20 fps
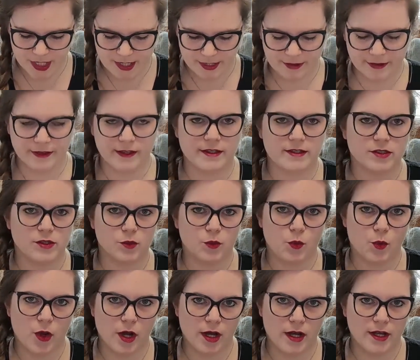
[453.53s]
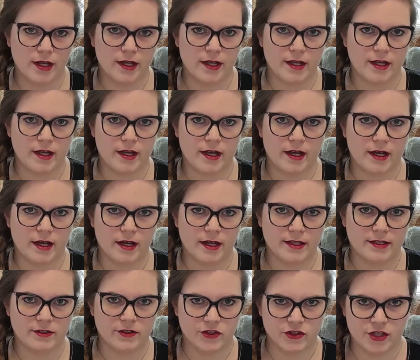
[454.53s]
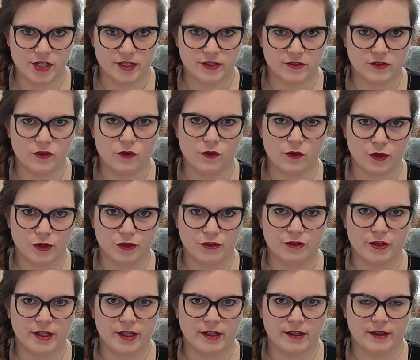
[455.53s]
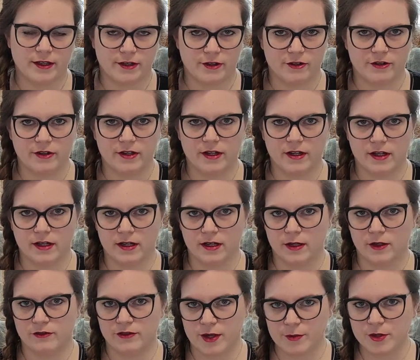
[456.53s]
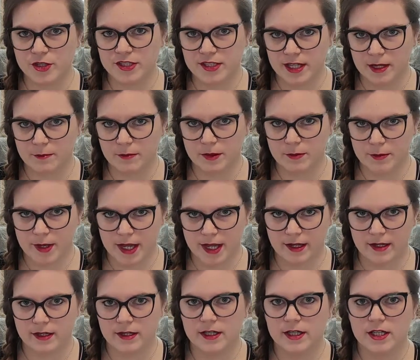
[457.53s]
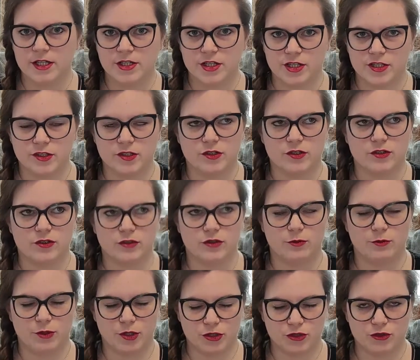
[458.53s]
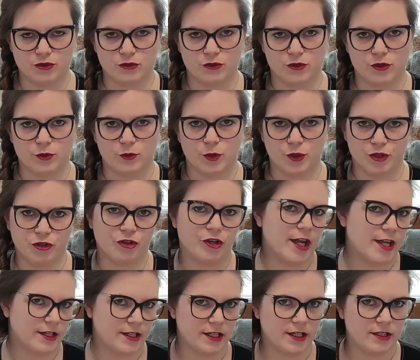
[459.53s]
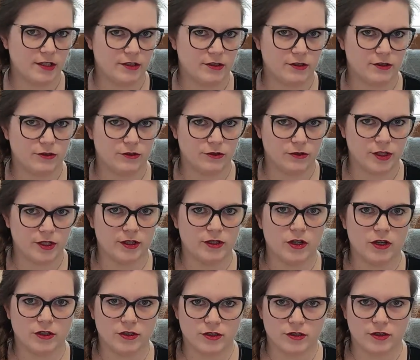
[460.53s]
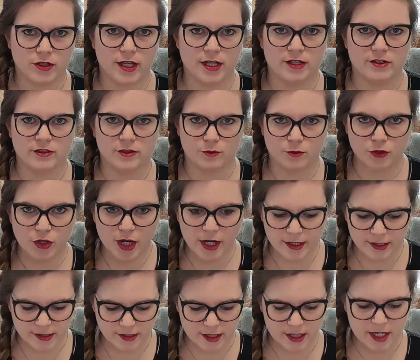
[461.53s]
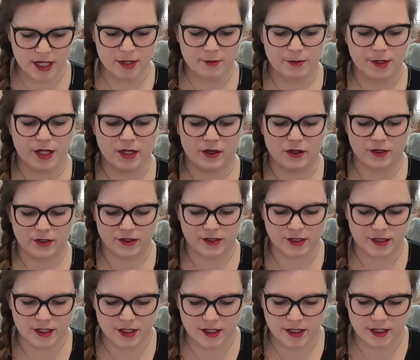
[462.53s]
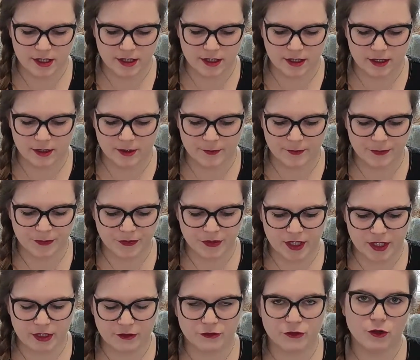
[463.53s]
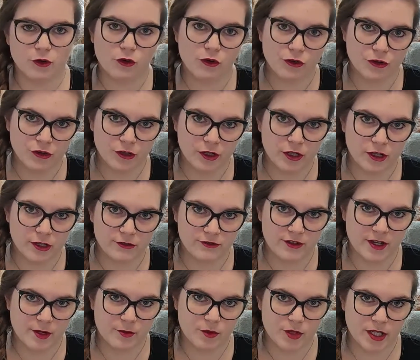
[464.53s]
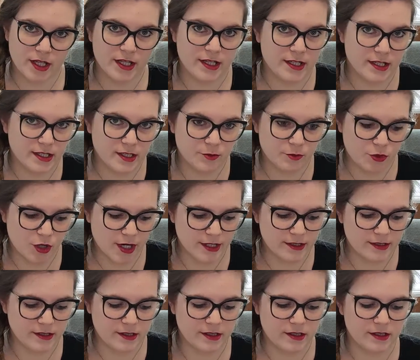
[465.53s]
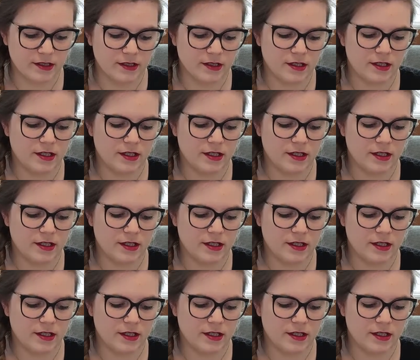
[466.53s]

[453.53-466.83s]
And that's why I suggest ordering their fabric sample pack, just to be sure what you're getting into and not to get a surprise, because if you order a lot of fabric, it is pricey,